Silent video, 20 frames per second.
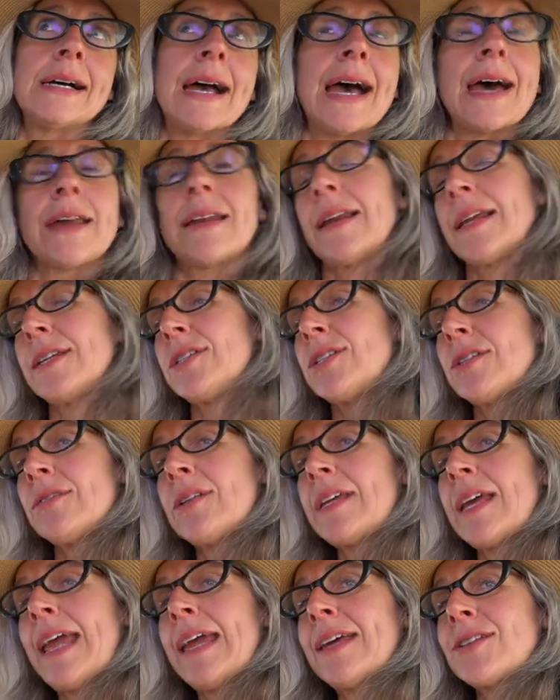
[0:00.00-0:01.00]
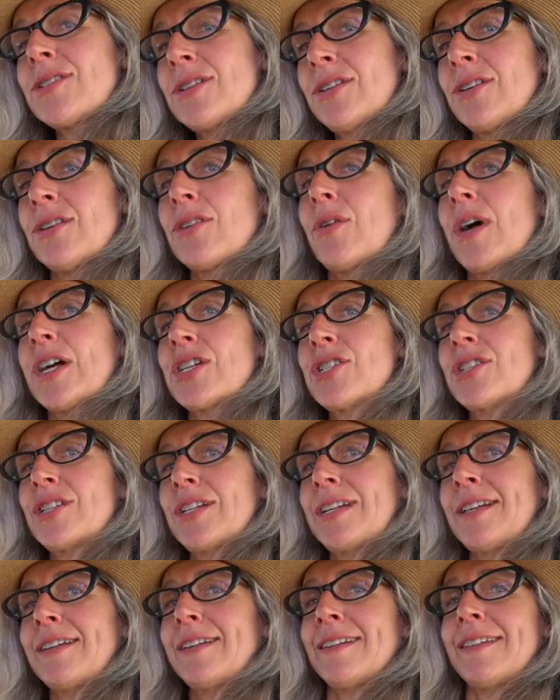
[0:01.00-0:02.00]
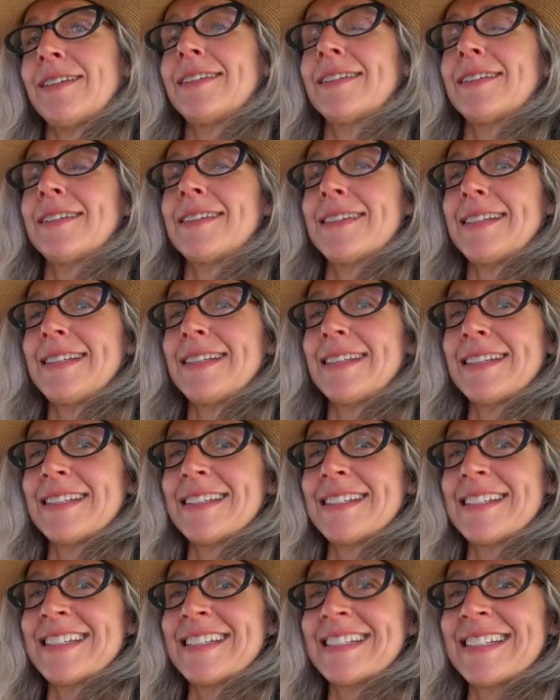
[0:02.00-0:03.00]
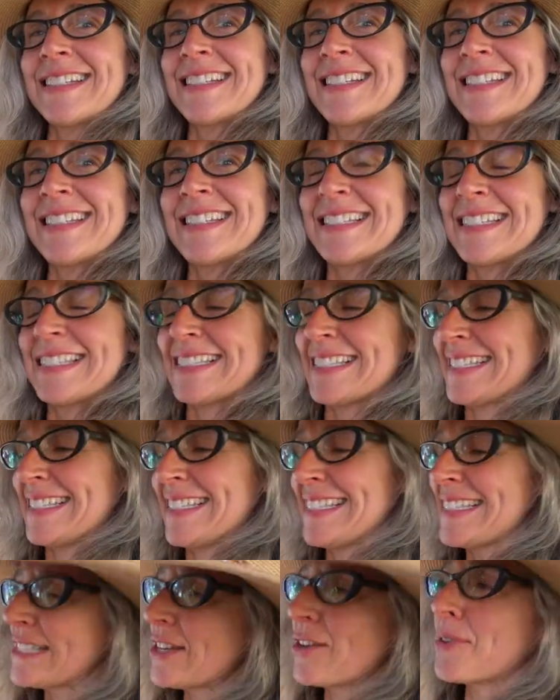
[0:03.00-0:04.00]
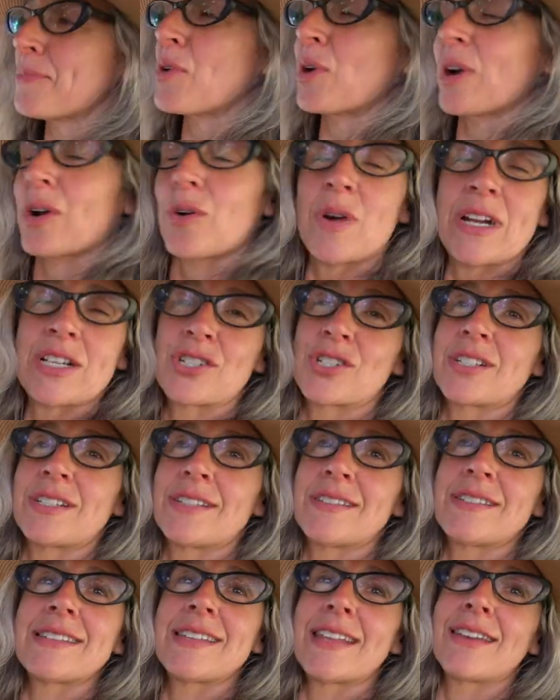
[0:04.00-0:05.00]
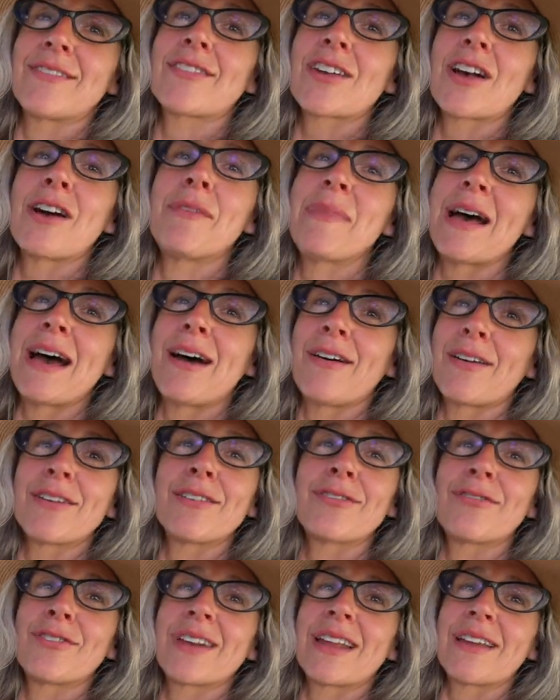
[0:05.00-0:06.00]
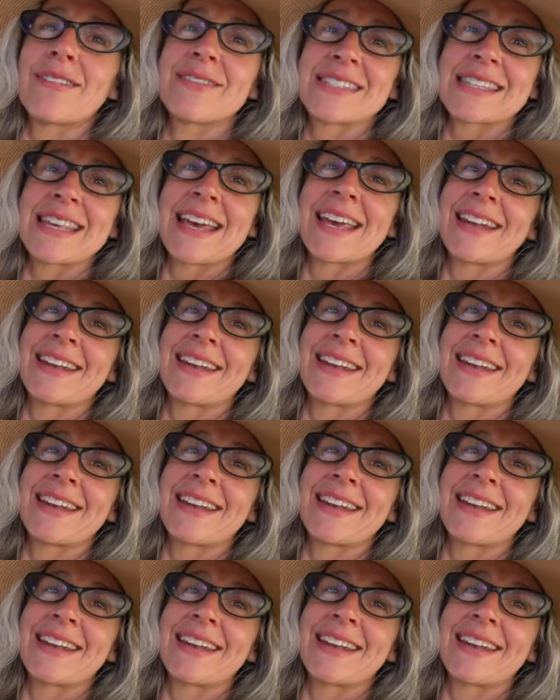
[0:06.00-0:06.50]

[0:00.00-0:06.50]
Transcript: how did I do to answer your question? That was great. There are more questions that have come out of what I've said.